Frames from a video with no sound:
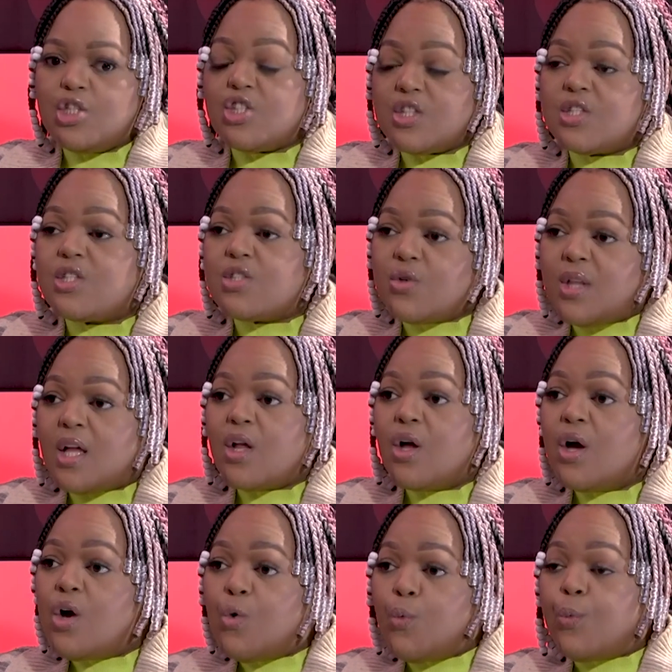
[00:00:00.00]
just so that
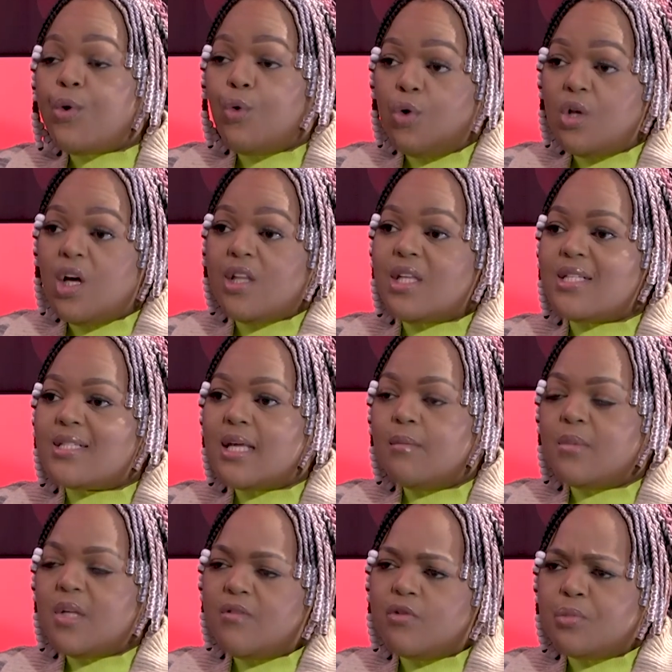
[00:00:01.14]
we all are on the same
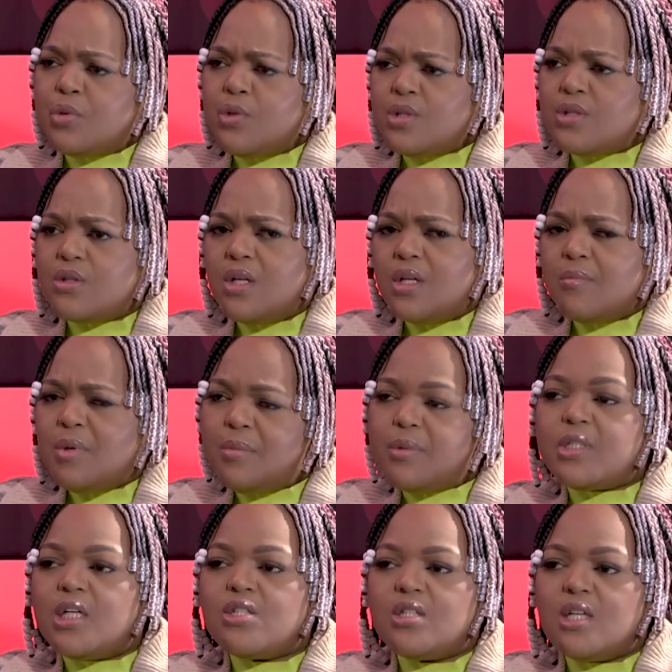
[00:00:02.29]
level, because people
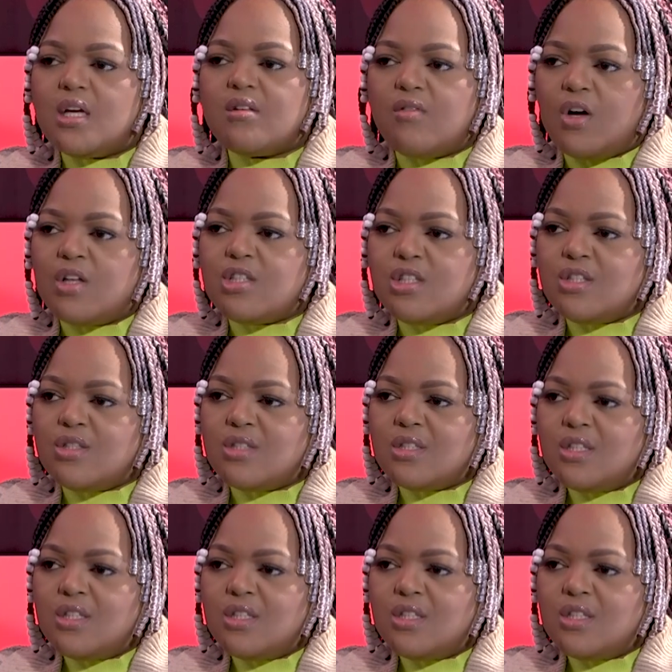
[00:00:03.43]
tend to take advantage,